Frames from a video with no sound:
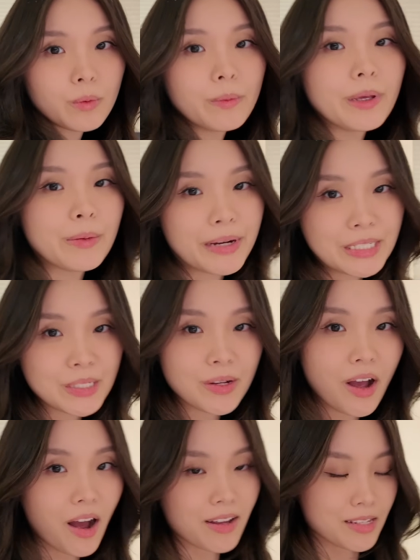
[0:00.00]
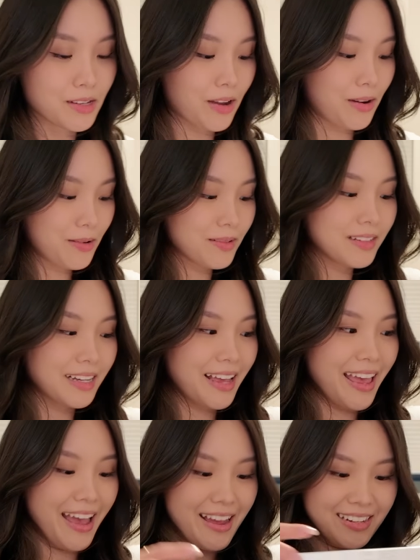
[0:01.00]
we went to Costco,
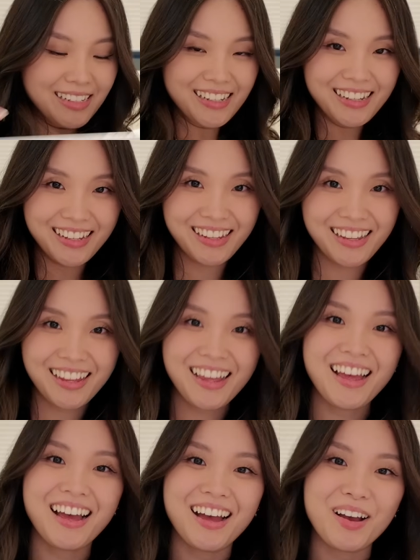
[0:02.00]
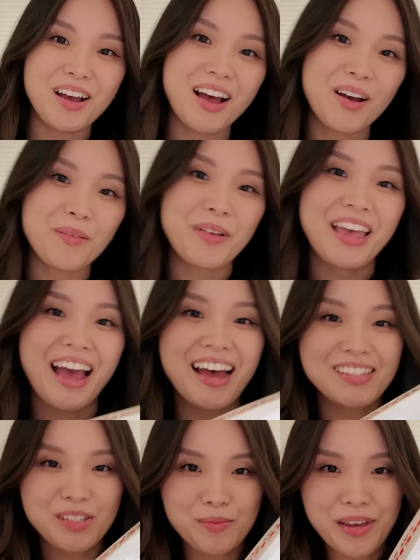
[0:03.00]
and we
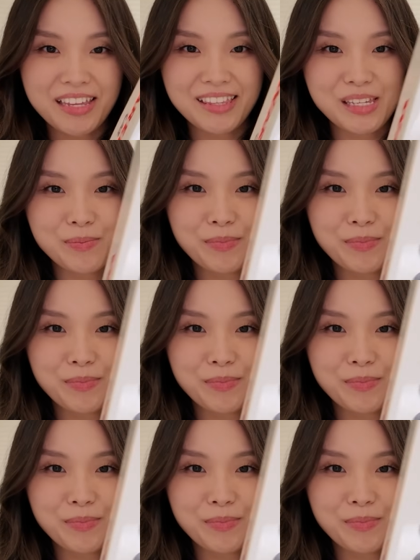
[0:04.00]
had to make this